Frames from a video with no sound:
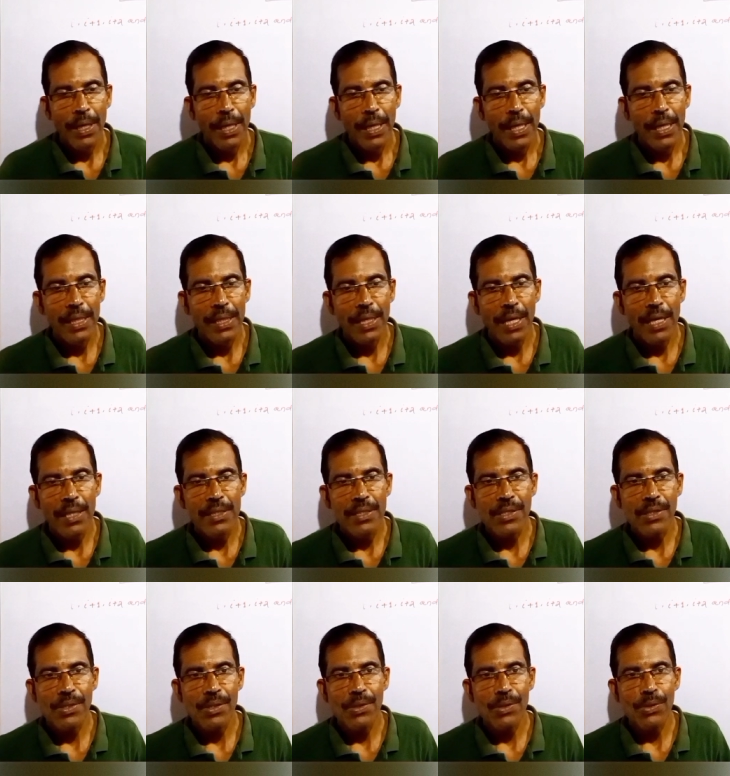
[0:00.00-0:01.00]
In
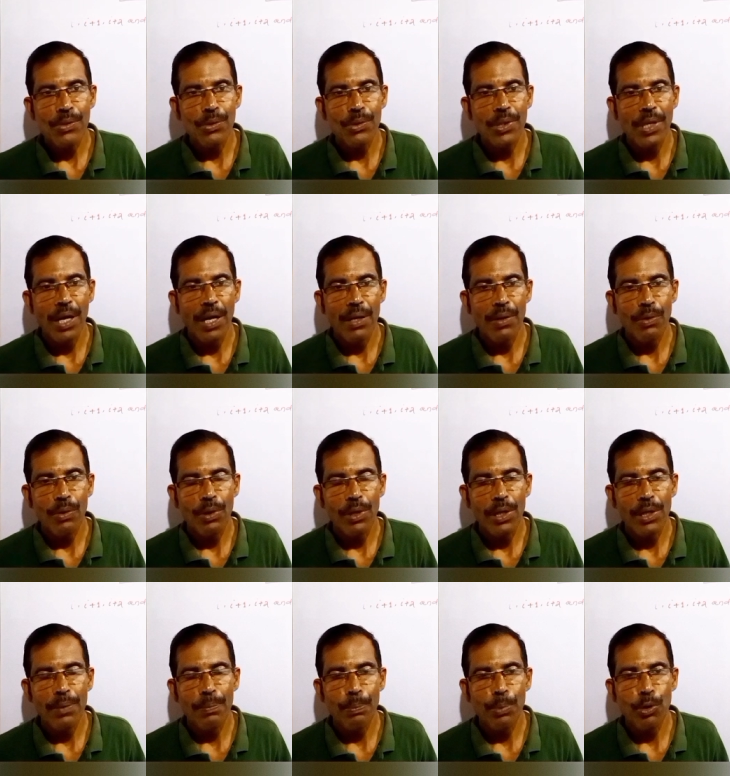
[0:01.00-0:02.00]
addition to their
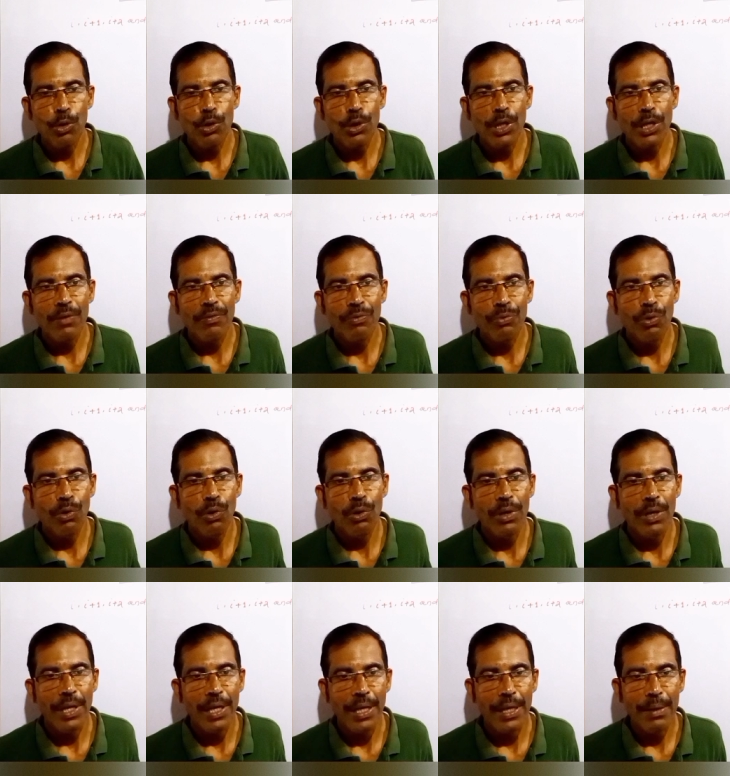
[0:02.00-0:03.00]
role in protein
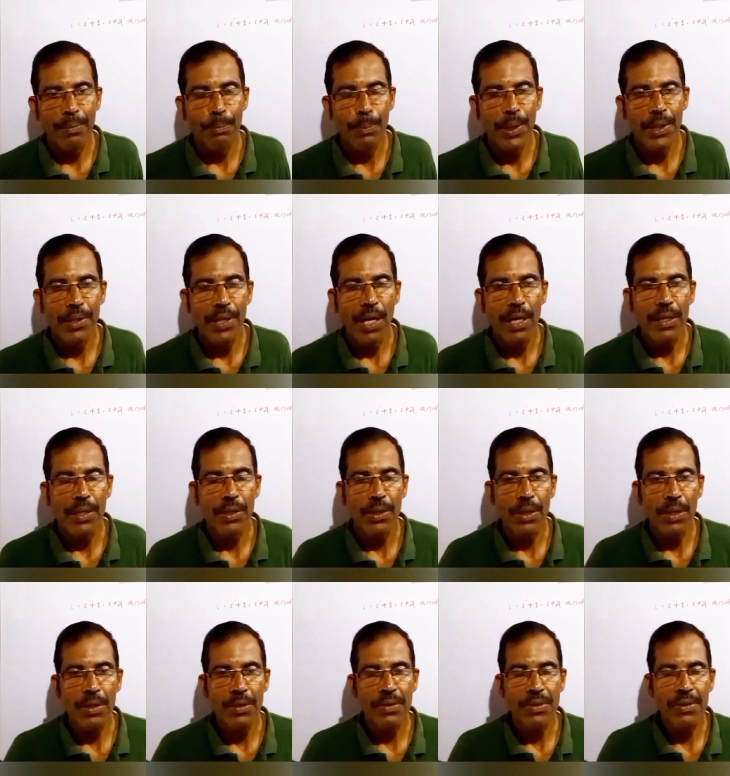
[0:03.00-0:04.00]
folding, beta
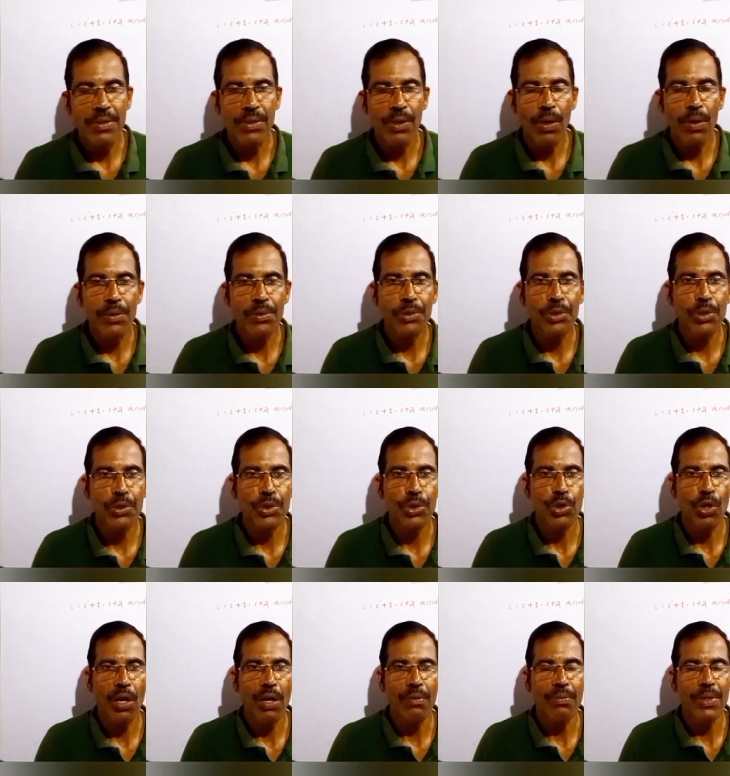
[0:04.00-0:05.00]
tones also
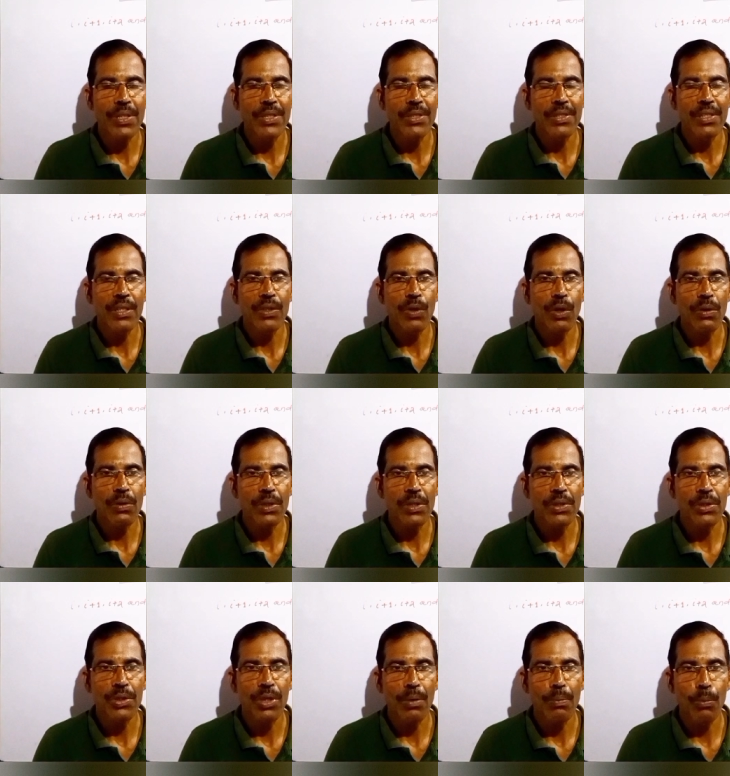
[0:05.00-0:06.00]
serve as
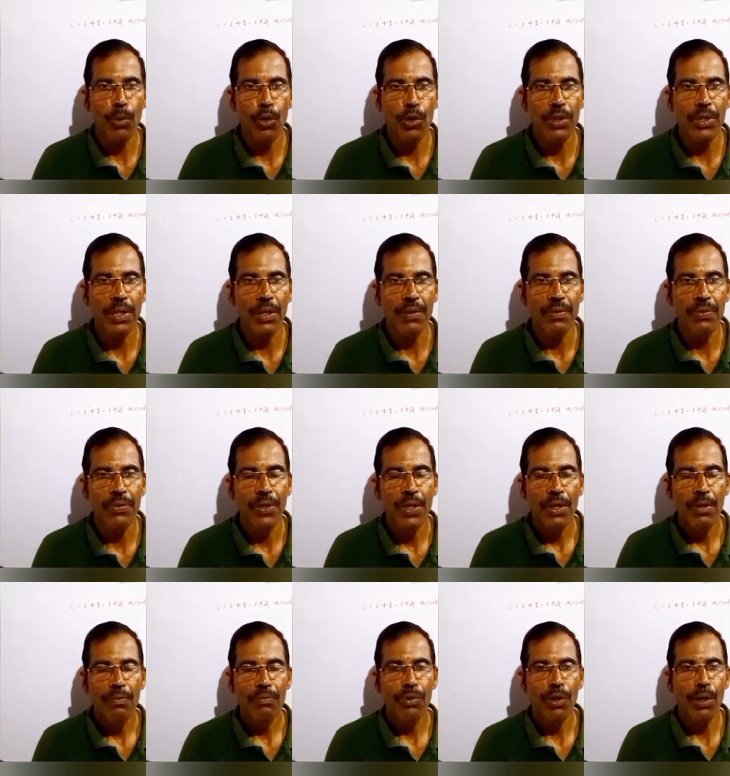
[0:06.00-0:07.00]
recognition motif
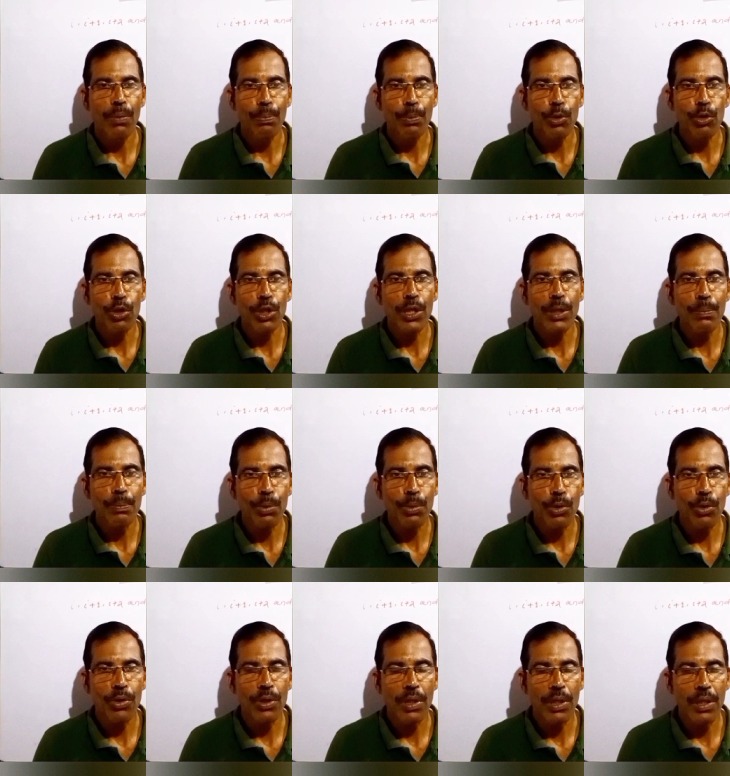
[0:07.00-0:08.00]
for
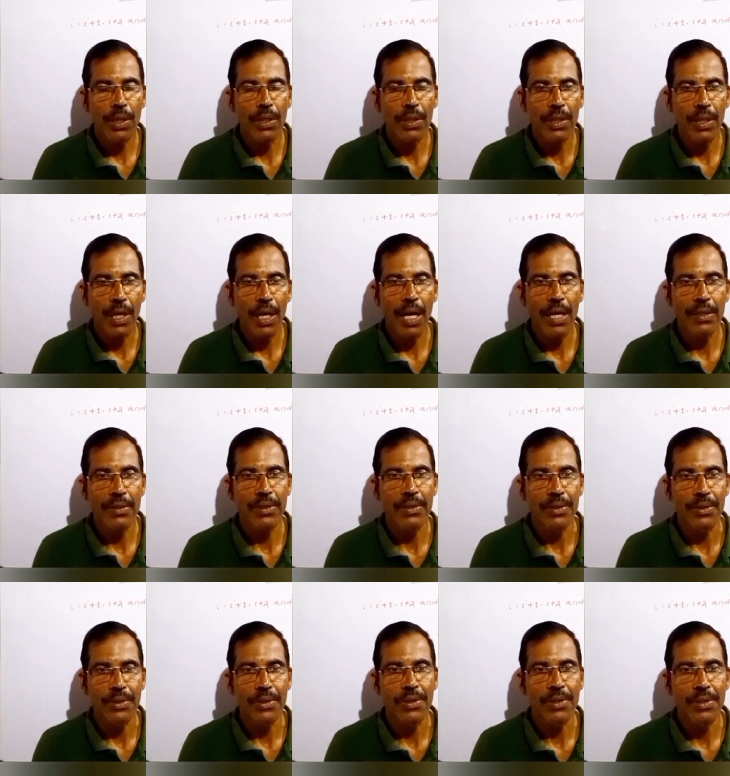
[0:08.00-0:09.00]
protein-protein
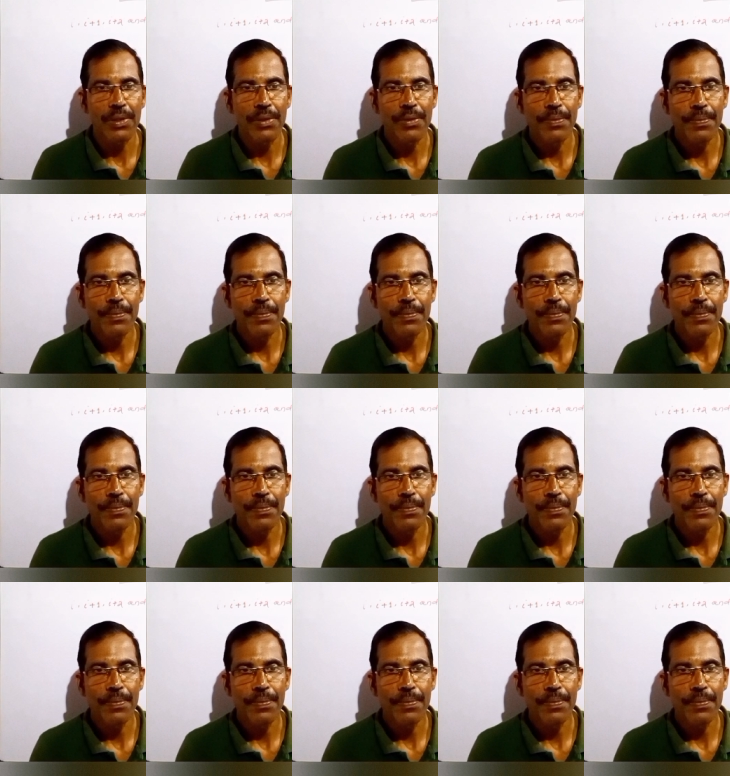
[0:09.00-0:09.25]
interactions.